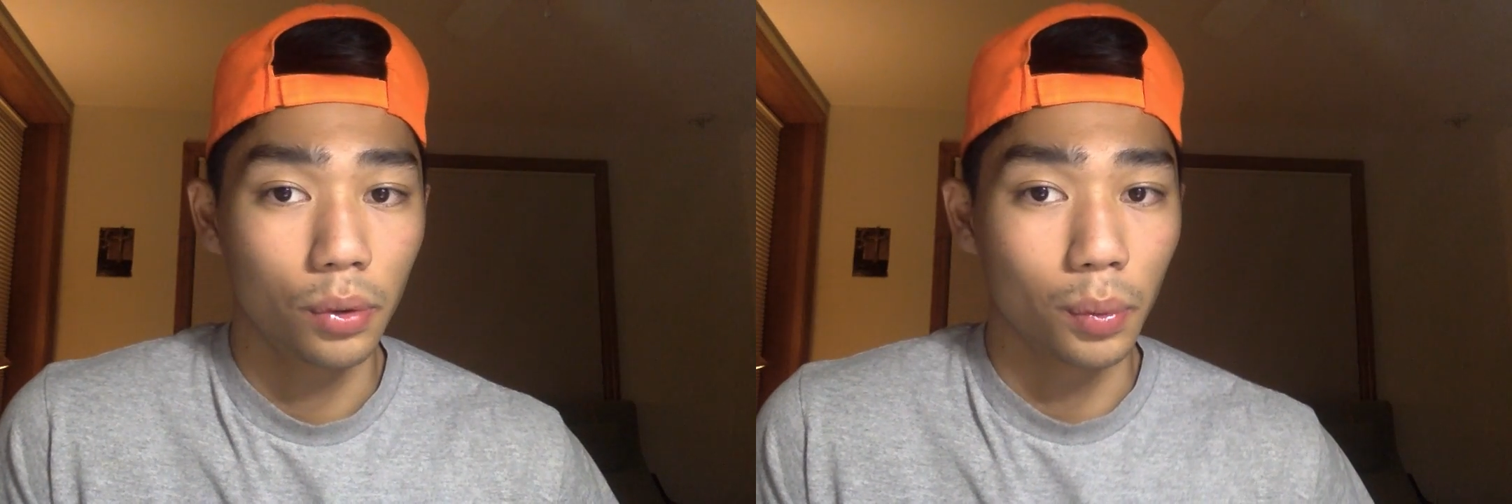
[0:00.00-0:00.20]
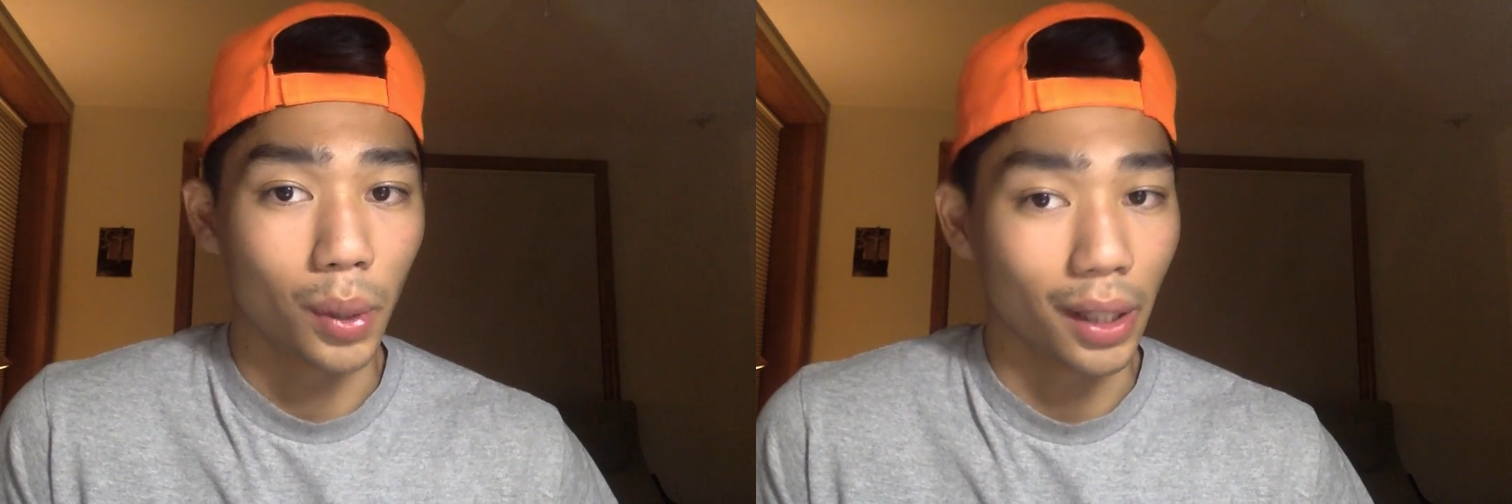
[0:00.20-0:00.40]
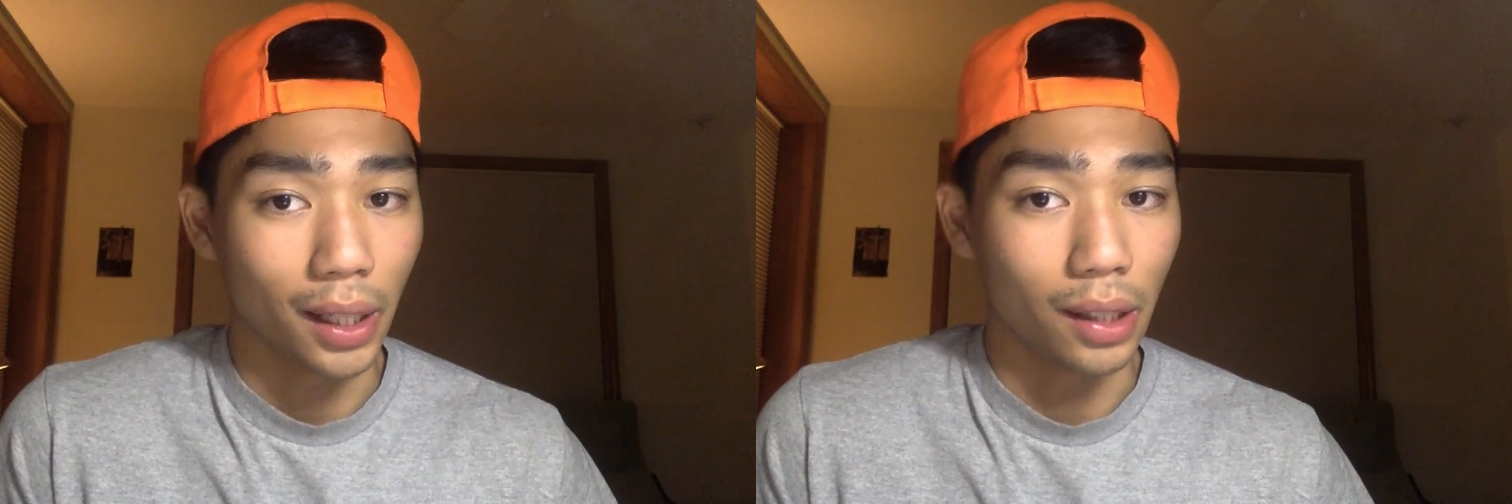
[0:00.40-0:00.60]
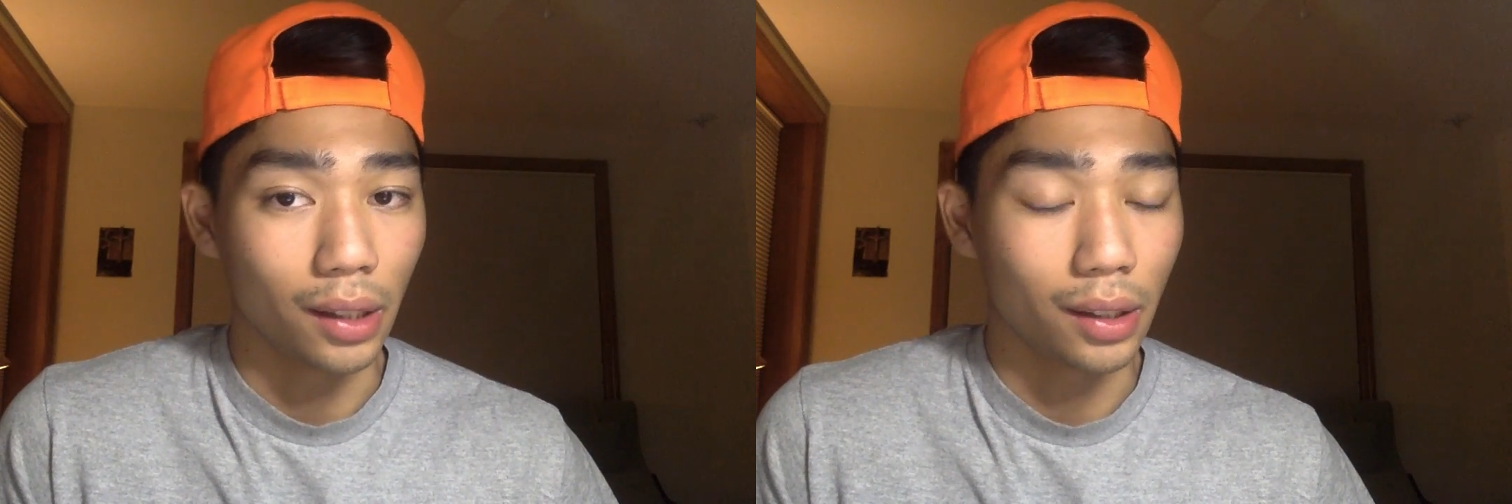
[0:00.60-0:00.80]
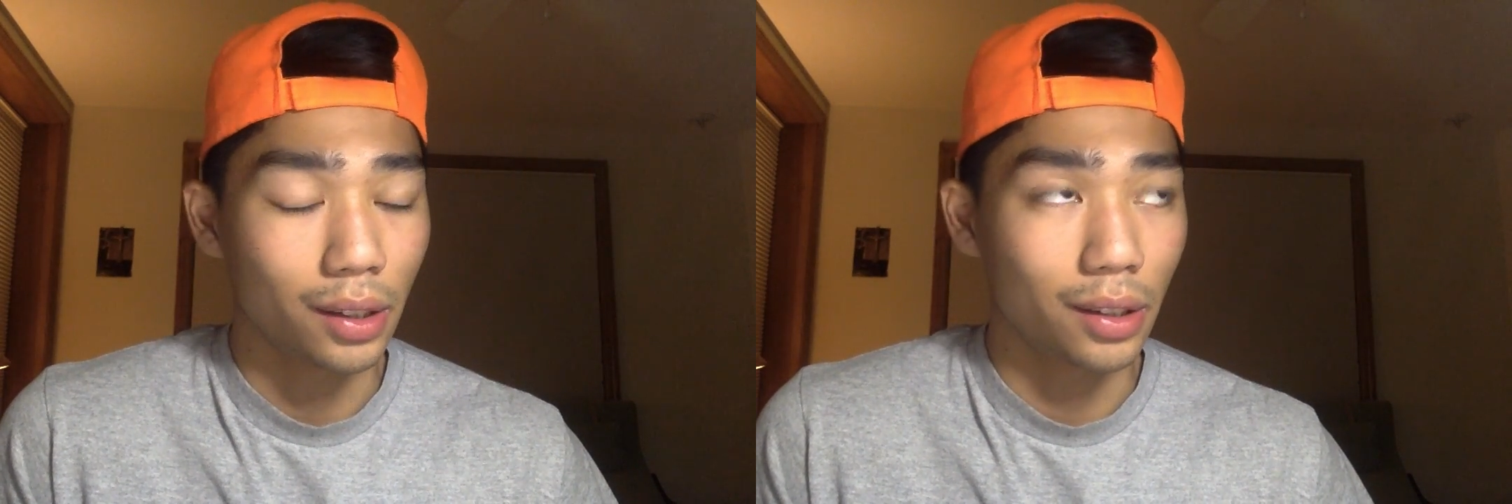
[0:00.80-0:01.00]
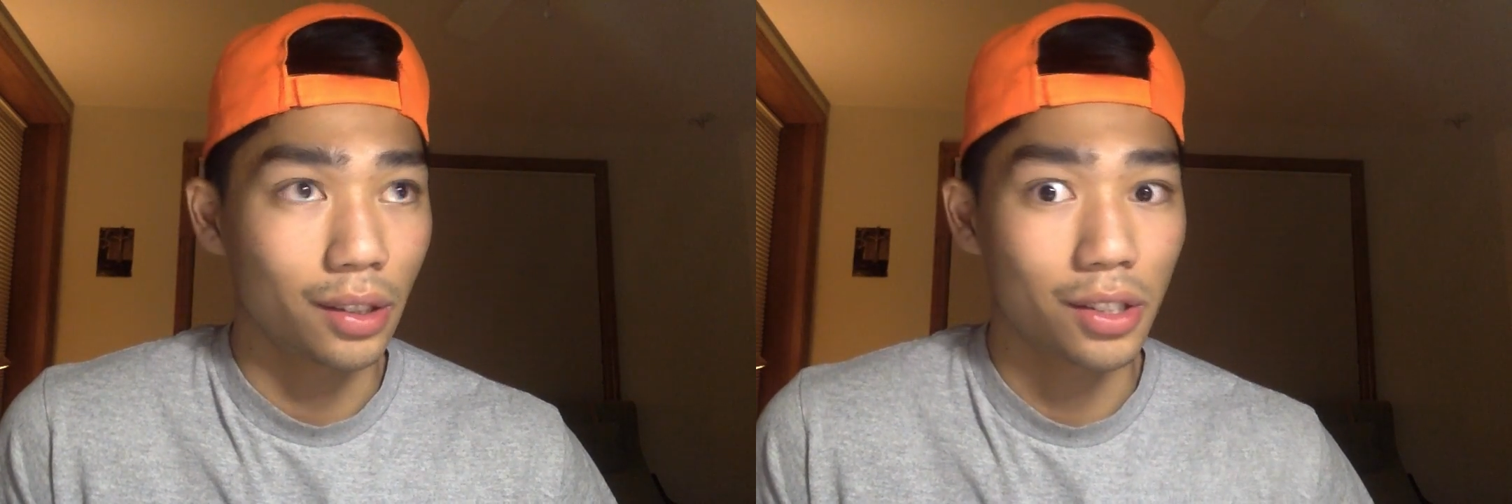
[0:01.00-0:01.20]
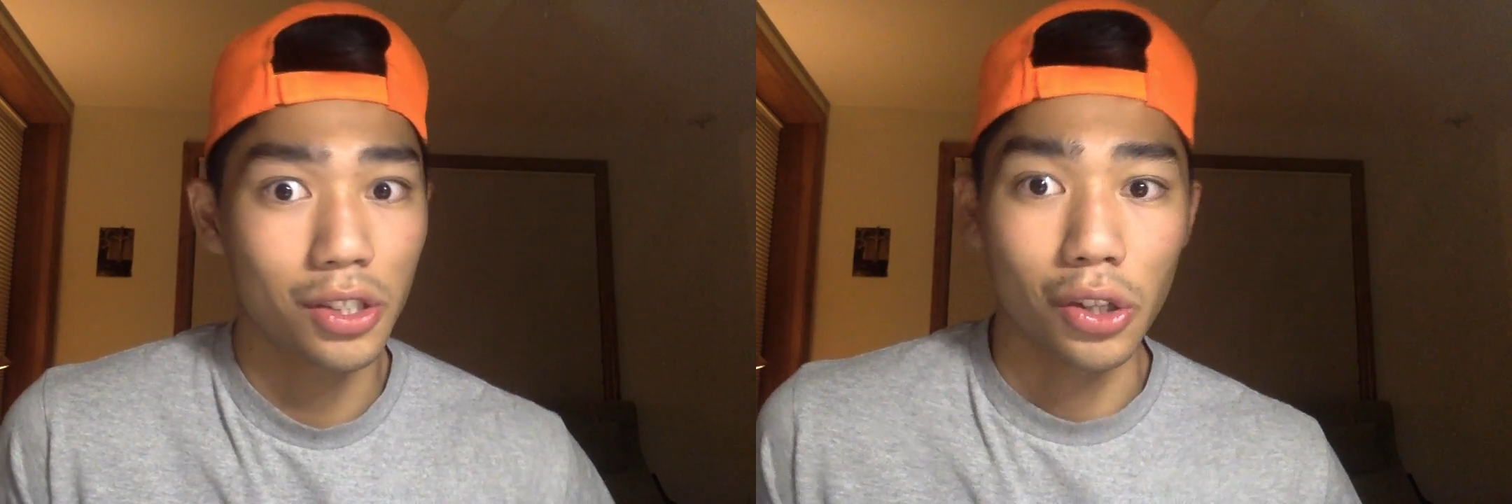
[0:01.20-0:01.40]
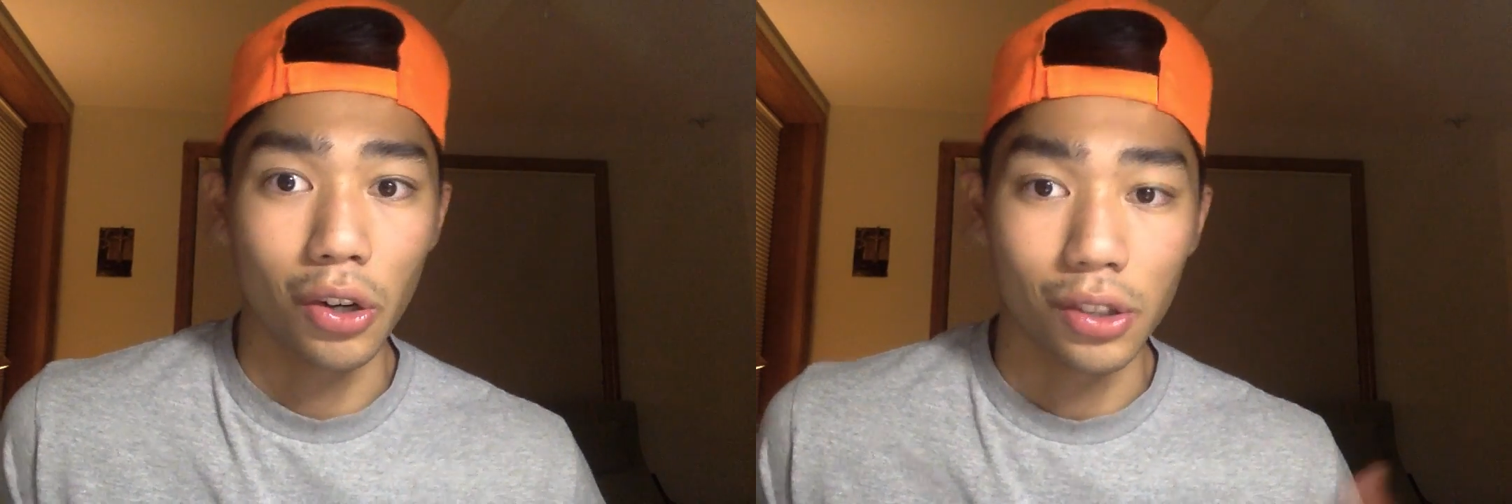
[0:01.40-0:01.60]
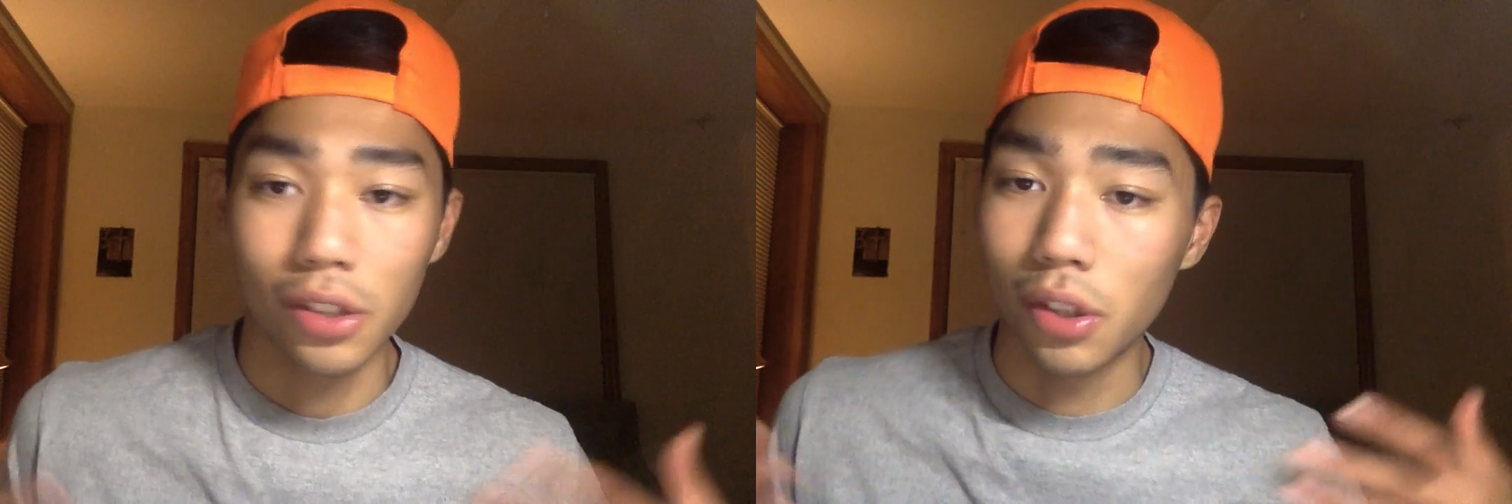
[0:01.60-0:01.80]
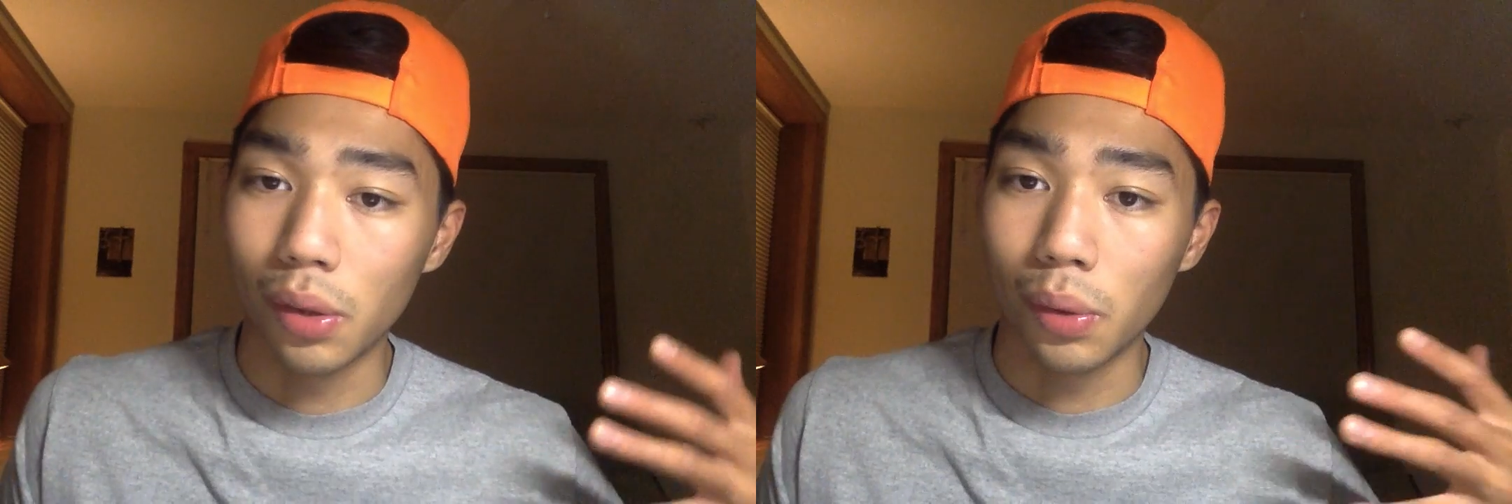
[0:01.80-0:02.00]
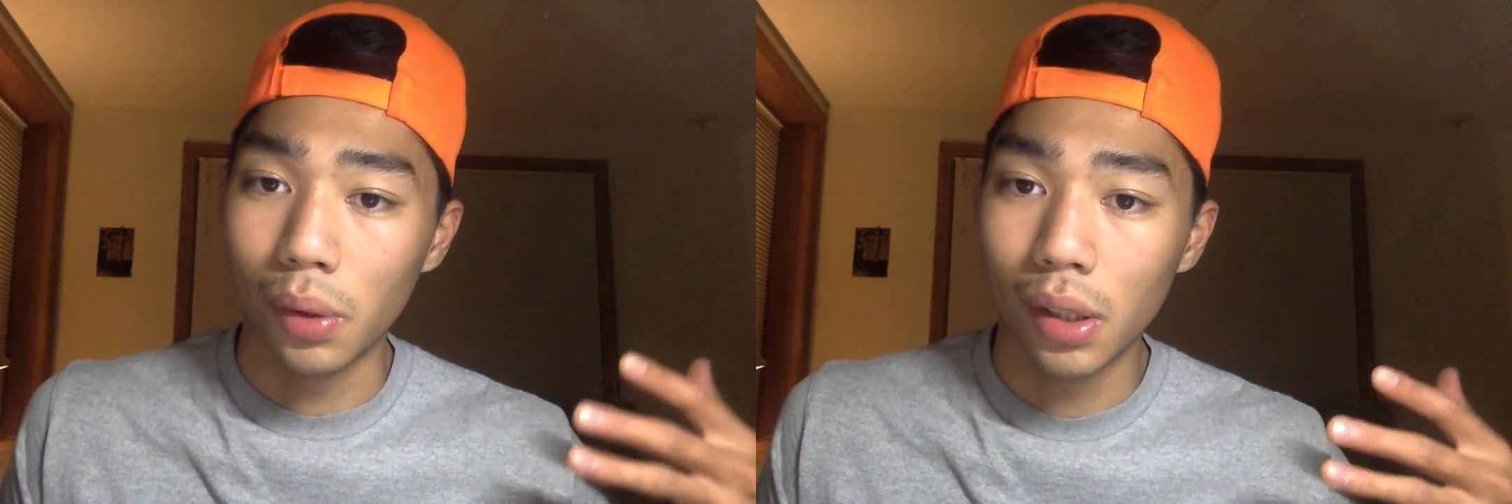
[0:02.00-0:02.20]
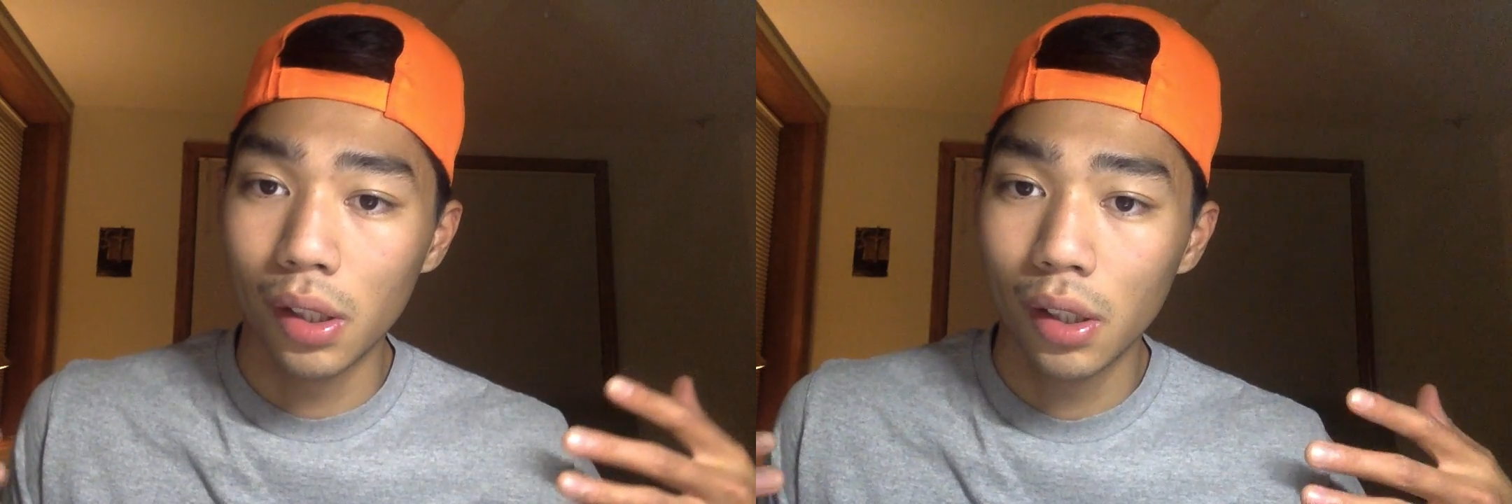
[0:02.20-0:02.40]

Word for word: really start to,